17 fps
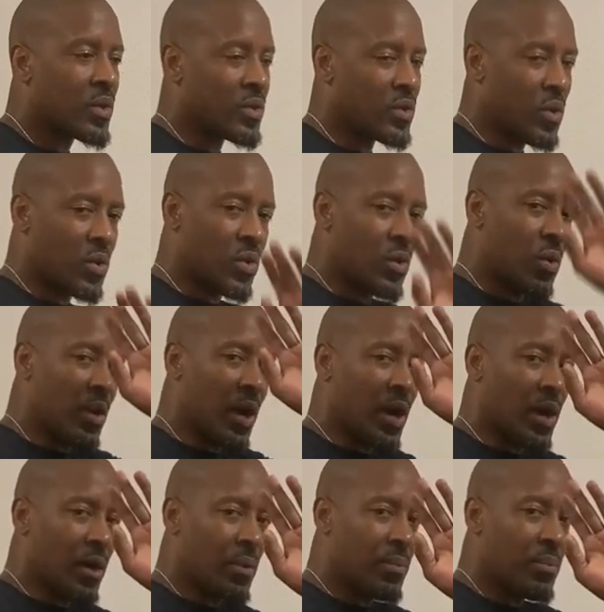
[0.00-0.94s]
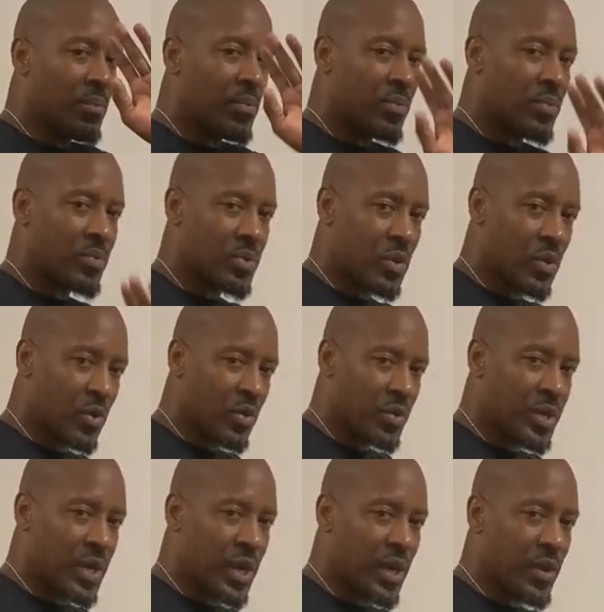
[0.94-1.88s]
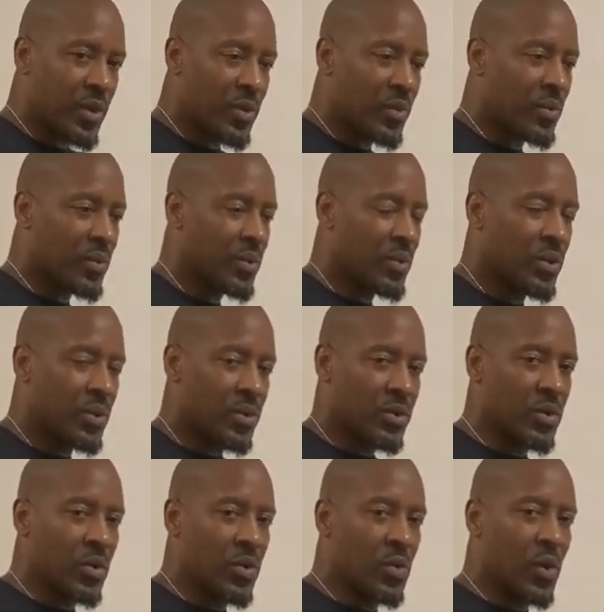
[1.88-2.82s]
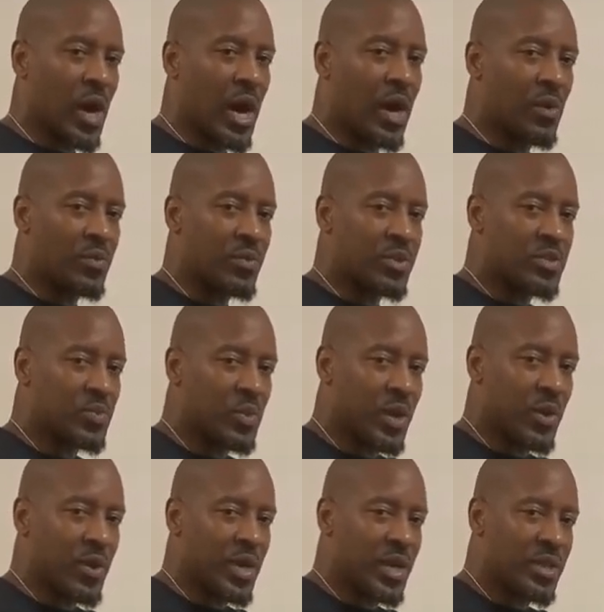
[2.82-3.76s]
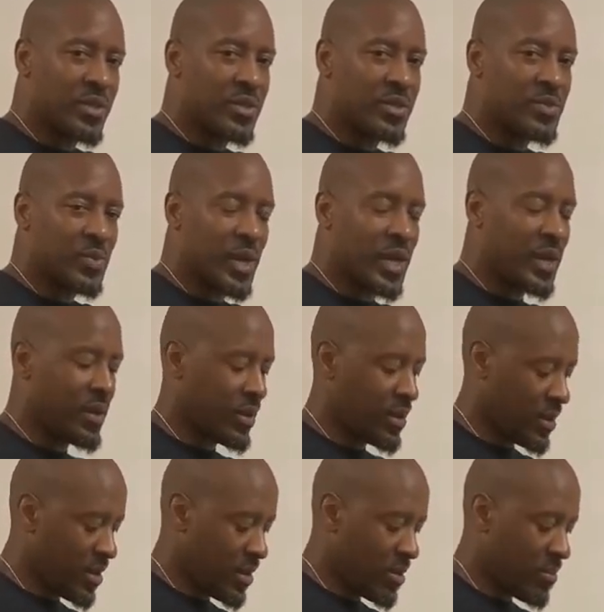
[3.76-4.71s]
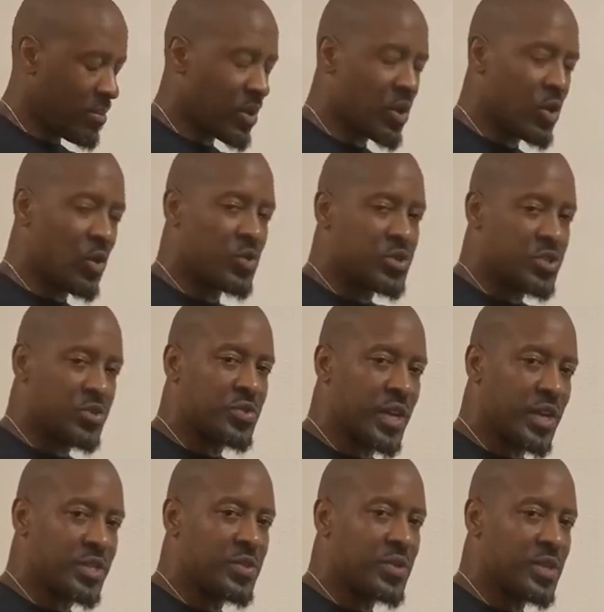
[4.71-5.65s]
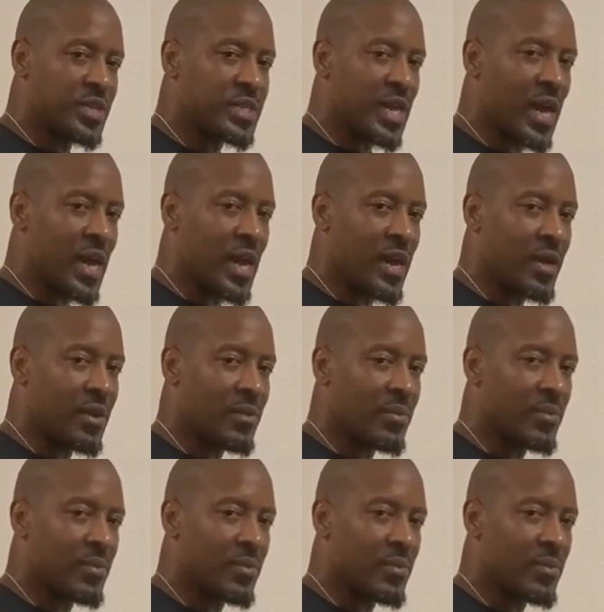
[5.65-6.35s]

Don't go up, don't go down, don't go out this way or in this way, but go straight to the side.